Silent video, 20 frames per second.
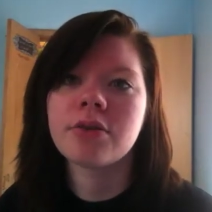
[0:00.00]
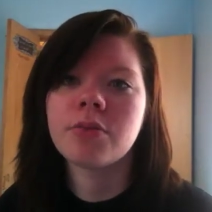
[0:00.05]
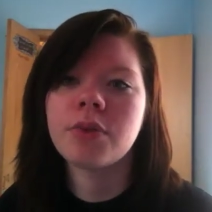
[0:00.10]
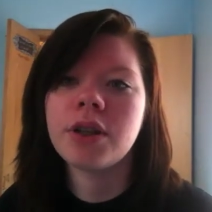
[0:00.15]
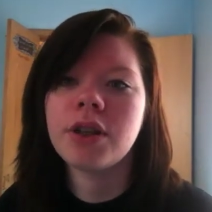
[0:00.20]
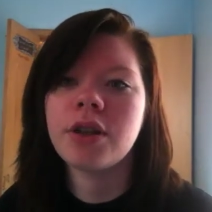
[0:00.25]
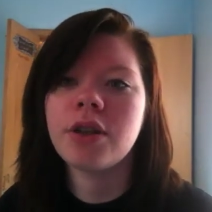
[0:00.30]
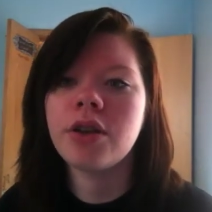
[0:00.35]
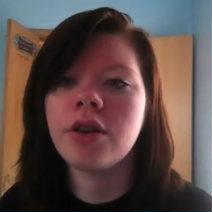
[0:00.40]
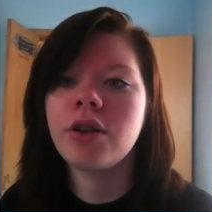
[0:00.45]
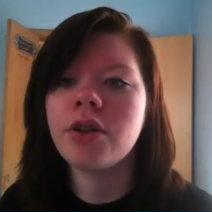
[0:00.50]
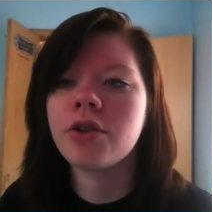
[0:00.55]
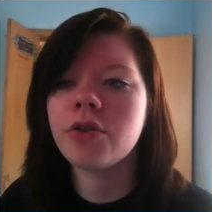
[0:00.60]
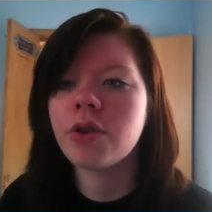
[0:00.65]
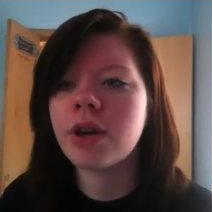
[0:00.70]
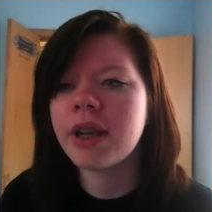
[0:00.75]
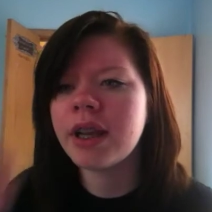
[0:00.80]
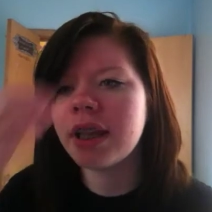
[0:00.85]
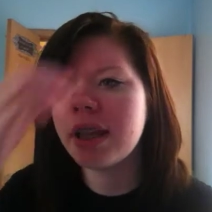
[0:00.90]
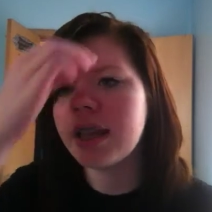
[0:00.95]
When you're
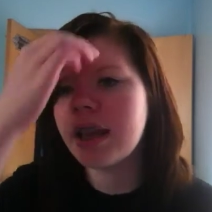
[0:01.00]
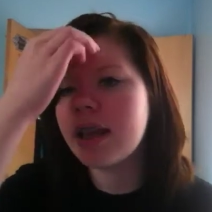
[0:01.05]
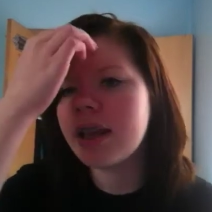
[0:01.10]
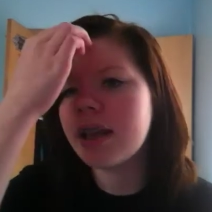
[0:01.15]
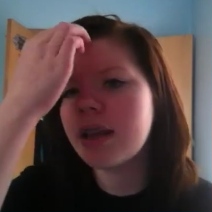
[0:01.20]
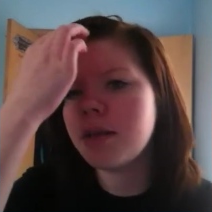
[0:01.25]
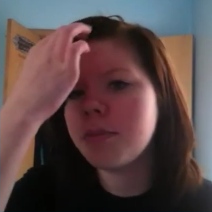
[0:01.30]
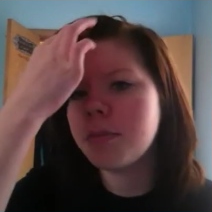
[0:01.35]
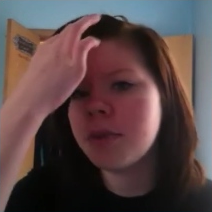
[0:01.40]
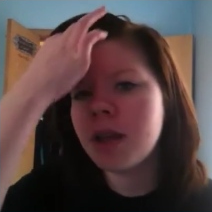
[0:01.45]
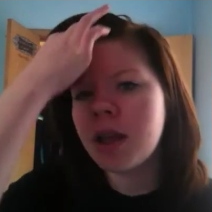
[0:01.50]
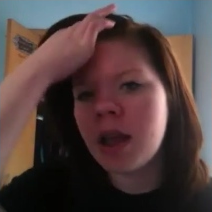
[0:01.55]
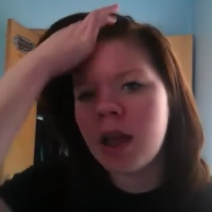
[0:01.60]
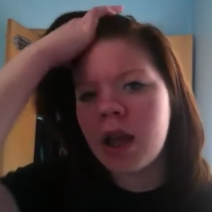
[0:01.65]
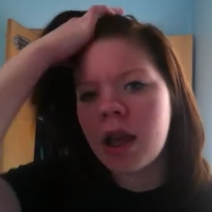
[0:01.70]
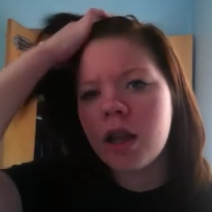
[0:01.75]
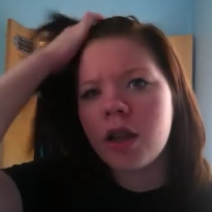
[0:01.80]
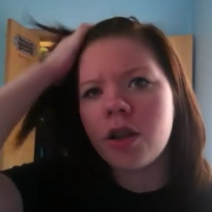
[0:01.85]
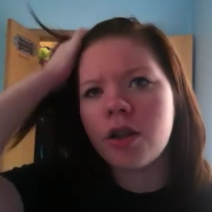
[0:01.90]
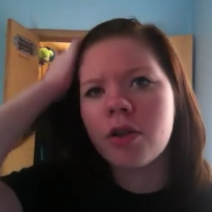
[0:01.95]
trying to get him
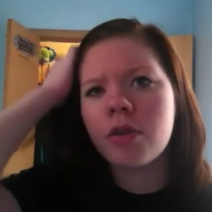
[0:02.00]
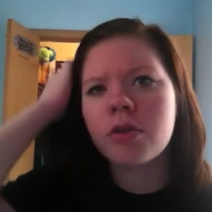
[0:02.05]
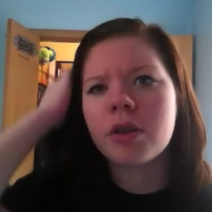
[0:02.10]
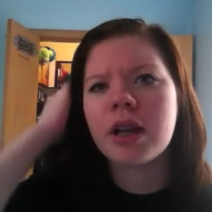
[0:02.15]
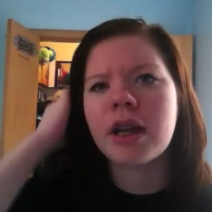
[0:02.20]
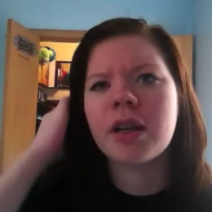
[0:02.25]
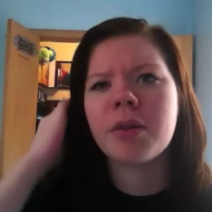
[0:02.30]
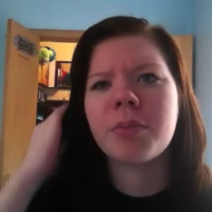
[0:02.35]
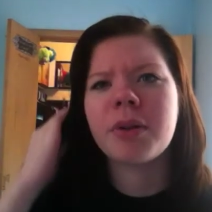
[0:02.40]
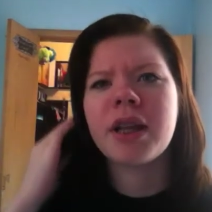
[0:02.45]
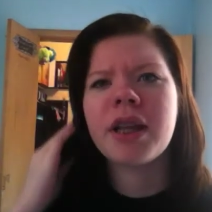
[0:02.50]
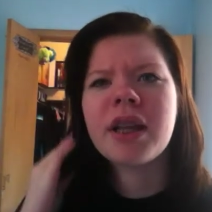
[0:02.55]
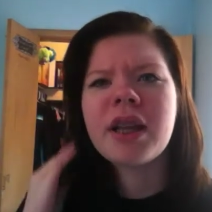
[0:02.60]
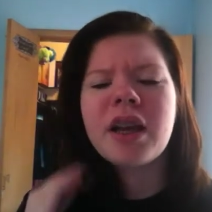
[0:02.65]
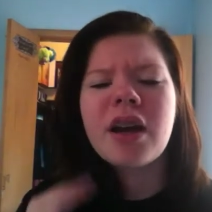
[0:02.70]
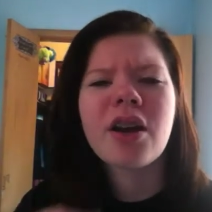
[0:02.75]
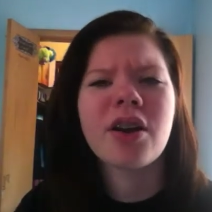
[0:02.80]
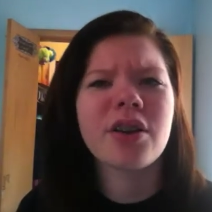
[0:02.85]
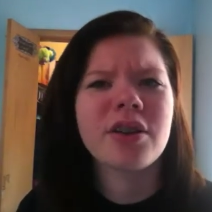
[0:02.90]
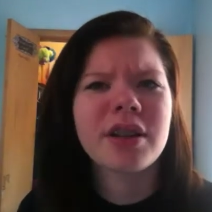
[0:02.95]
and you're kind of playing
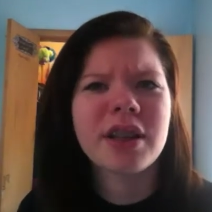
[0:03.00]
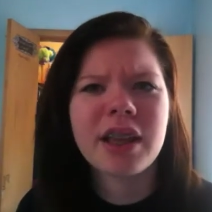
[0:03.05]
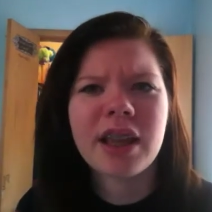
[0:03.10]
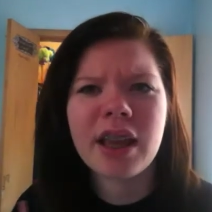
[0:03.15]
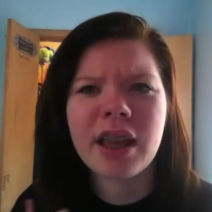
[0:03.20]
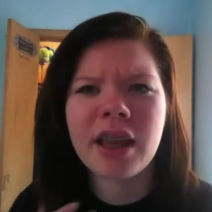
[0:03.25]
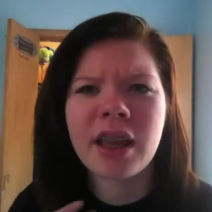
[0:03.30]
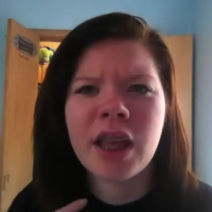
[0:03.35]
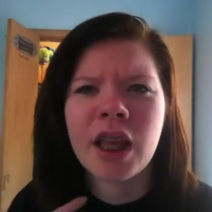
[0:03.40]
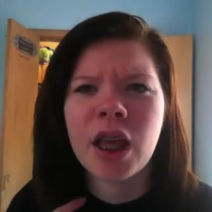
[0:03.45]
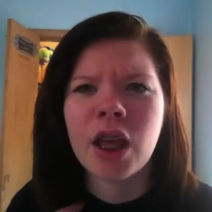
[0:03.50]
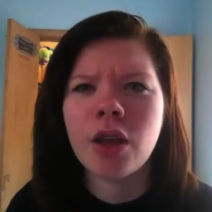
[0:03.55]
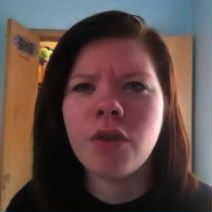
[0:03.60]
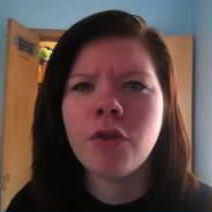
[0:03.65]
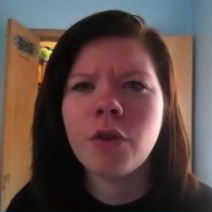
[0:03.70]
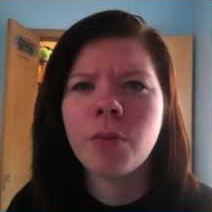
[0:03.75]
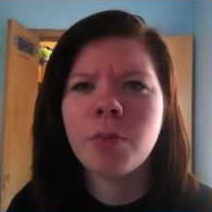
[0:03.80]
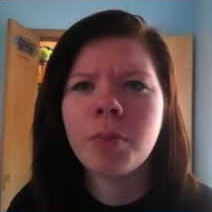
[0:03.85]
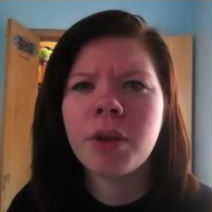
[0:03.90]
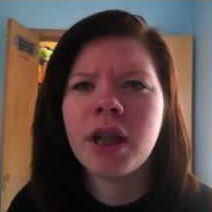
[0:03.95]
hard to get,
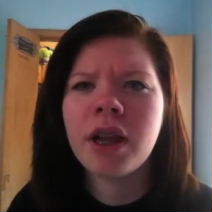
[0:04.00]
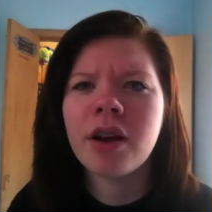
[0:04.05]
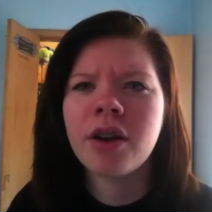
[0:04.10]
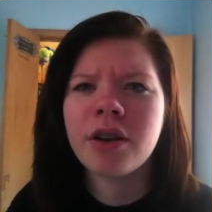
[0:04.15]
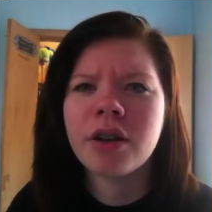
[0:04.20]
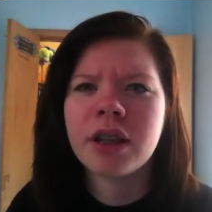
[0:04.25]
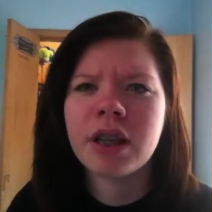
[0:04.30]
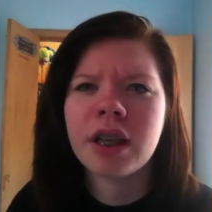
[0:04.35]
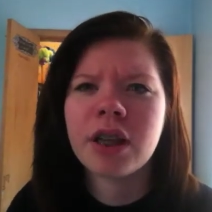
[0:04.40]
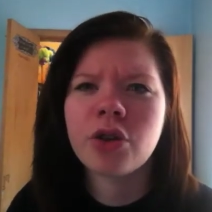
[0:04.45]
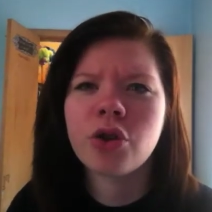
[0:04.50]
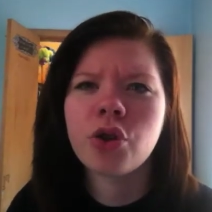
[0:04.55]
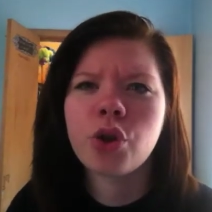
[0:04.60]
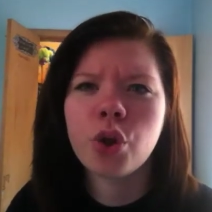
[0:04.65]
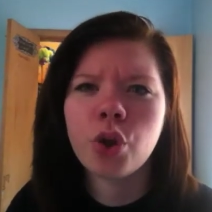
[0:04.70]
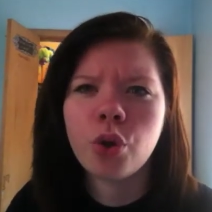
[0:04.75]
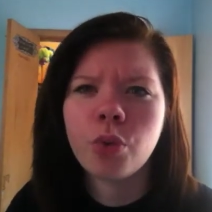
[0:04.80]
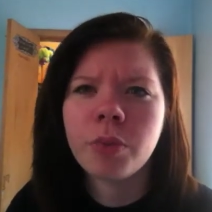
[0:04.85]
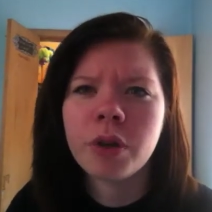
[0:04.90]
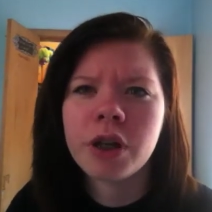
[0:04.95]
if you play hard to get
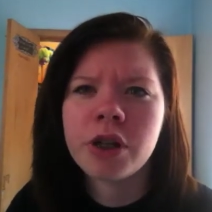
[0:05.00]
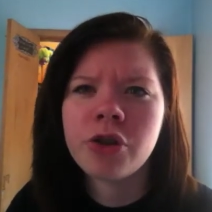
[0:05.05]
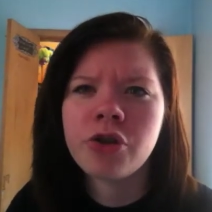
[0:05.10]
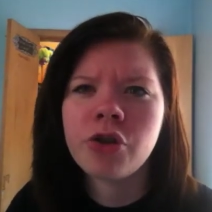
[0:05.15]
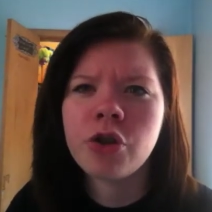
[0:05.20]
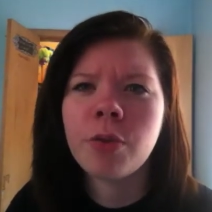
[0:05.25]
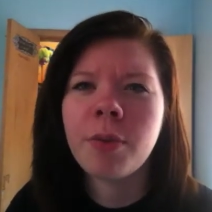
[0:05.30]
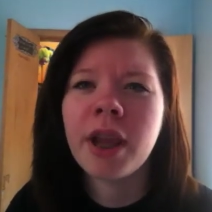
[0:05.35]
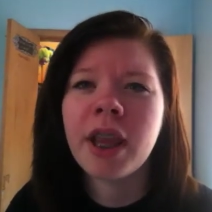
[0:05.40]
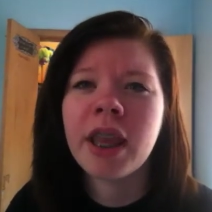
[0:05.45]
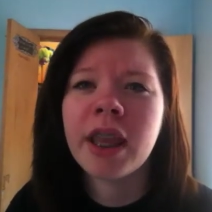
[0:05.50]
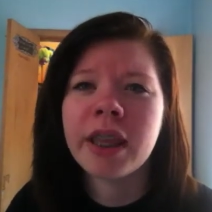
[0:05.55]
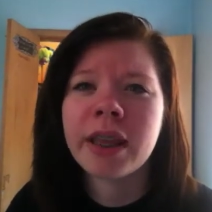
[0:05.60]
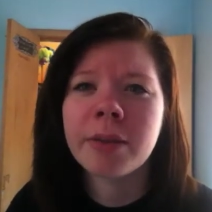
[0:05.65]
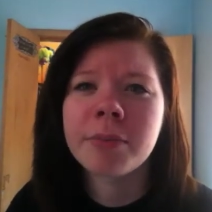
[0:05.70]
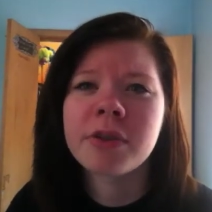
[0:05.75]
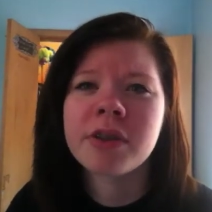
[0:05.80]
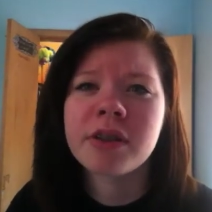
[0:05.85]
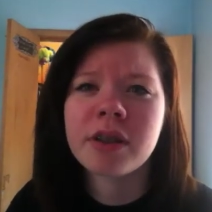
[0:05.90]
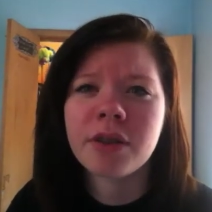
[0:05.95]
too much, you're making
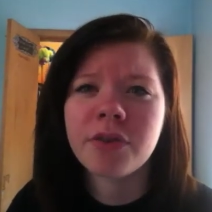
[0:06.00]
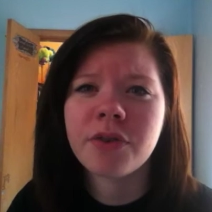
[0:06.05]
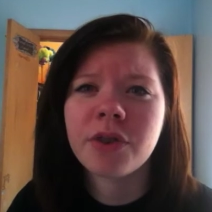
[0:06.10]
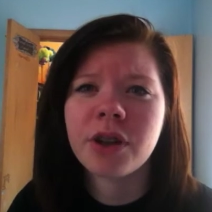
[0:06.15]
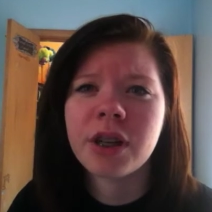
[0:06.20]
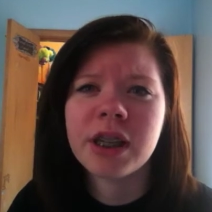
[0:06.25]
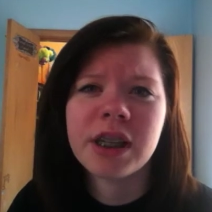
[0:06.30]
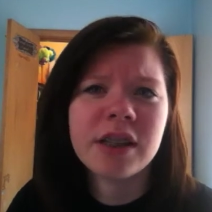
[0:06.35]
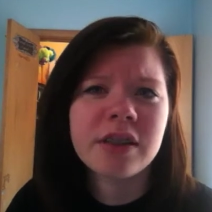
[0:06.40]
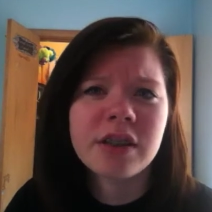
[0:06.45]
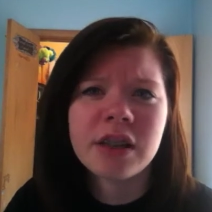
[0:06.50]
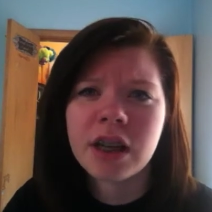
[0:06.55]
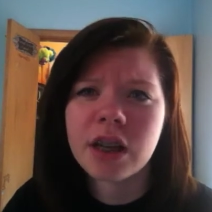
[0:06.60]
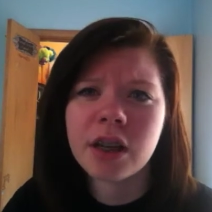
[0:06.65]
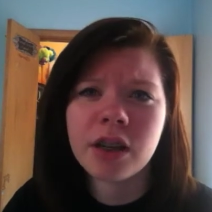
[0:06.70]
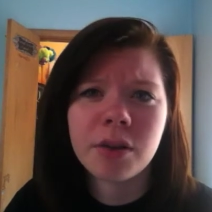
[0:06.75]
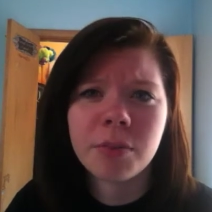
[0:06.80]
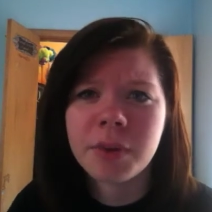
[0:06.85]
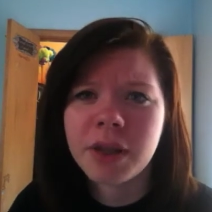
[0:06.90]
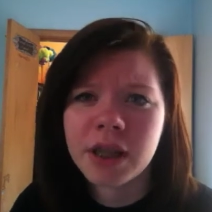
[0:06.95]
him suffer and he's not
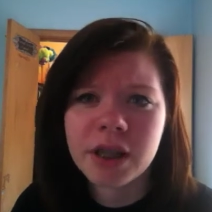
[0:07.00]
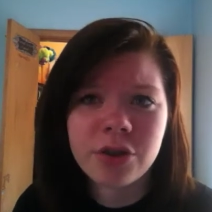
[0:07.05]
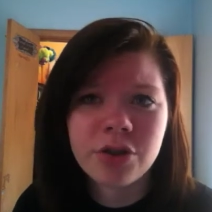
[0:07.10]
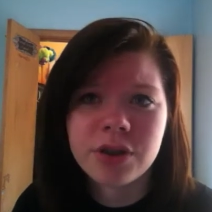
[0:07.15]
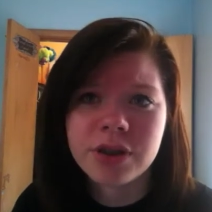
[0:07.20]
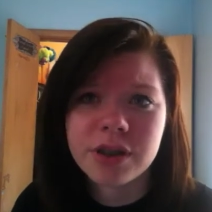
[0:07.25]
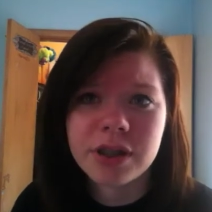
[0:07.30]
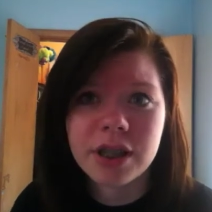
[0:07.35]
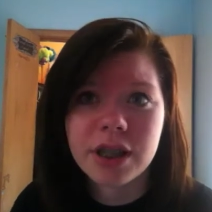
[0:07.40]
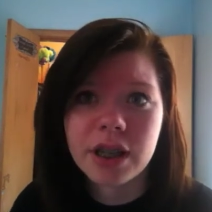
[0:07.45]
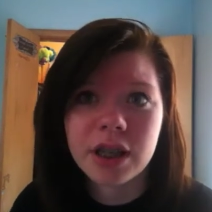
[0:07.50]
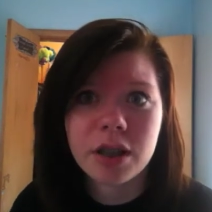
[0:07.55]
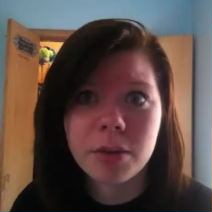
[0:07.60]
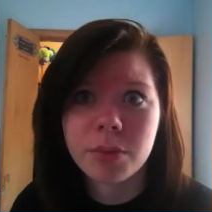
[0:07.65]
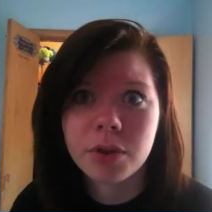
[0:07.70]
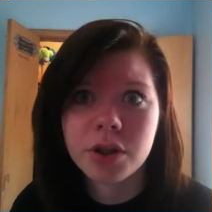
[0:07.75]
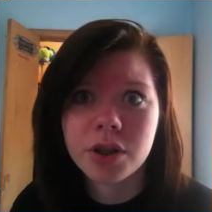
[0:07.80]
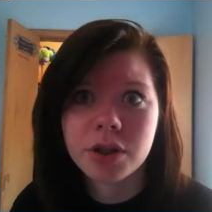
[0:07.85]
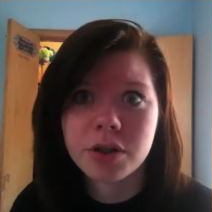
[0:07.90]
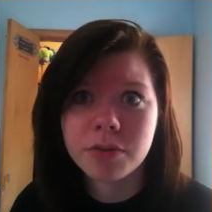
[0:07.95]
going to be interested
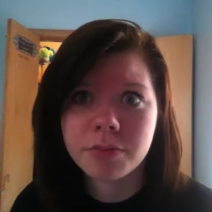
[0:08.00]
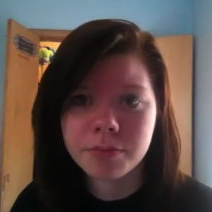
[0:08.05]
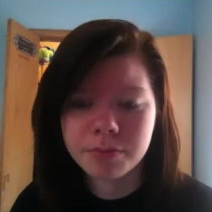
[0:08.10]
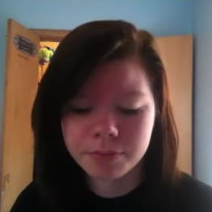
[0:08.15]
anymore.